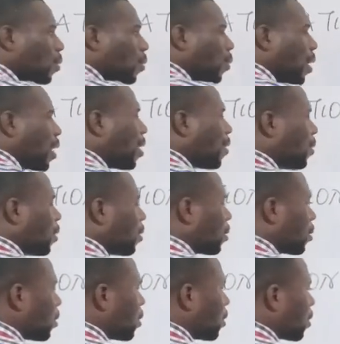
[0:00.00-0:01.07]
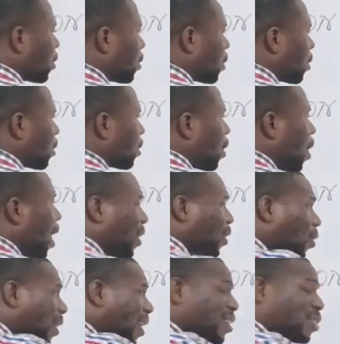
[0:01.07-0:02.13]
we have an
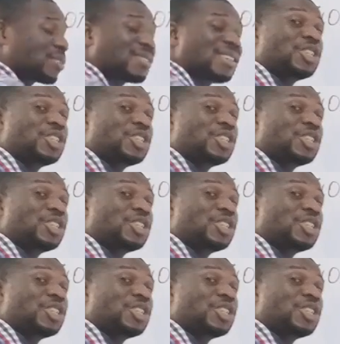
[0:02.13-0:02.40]
algae is just